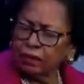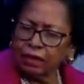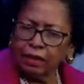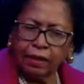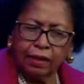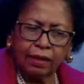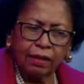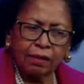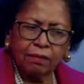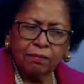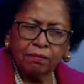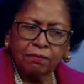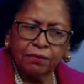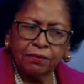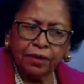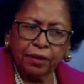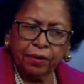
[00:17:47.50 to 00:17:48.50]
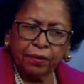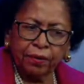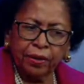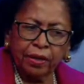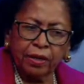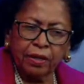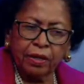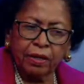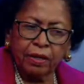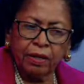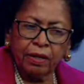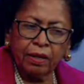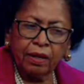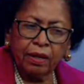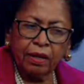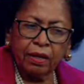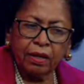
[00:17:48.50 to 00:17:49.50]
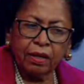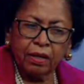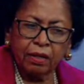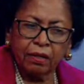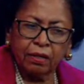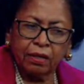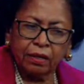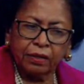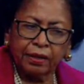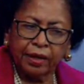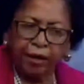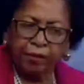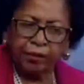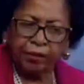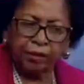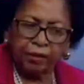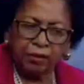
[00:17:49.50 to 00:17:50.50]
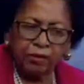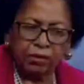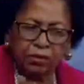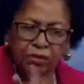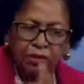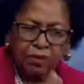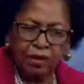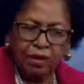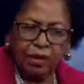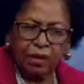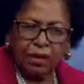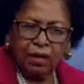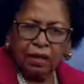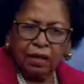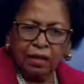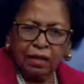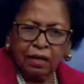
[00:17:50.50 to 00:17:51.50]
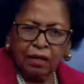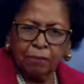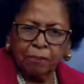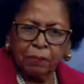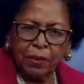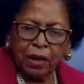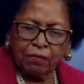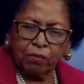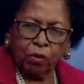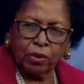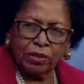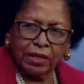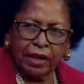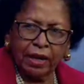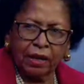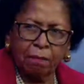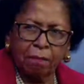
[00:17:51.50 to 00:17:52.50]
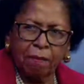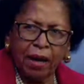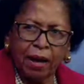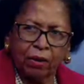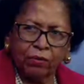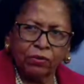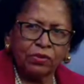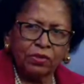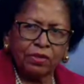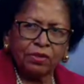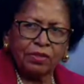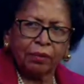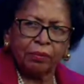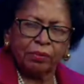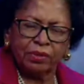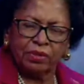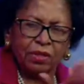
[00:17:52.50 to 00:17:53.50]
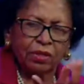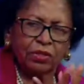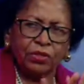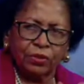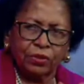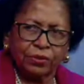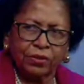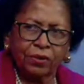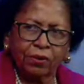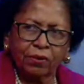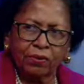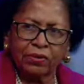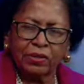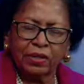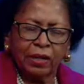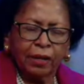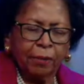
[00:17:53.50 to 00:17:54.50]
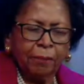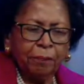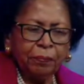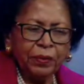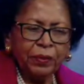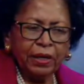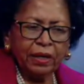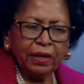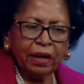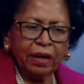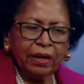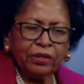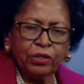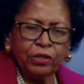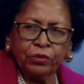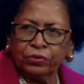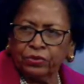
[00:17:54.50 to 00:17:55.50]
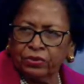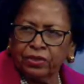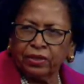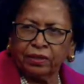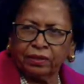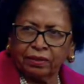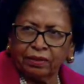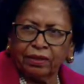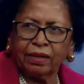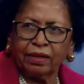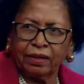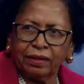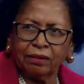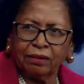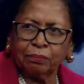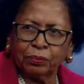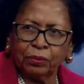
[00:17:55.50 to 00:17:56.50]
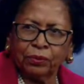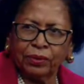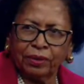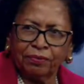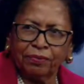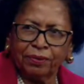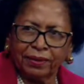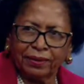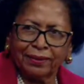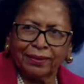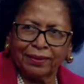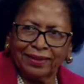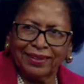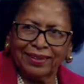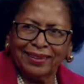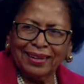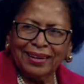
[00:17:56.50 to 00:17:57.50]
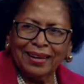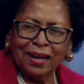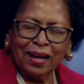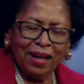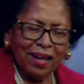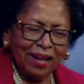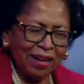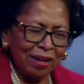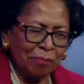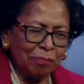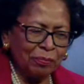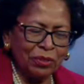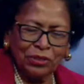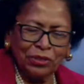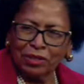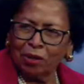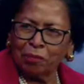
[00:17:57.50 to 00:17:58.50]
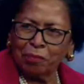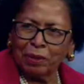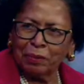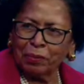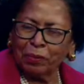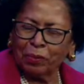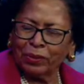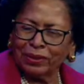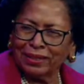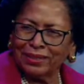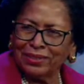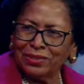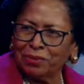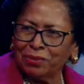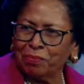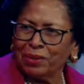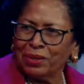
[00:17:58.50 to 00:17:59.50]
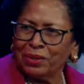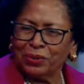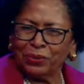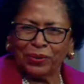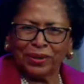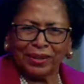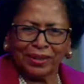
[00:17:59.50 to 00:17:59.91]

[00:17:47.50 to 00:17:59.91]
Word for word: uh, very uh, garrulous. Um, I've always had a mouth since I was six years old, mm-hmm. and I used it uh, prolifically right. um, to tell people what they should be doing,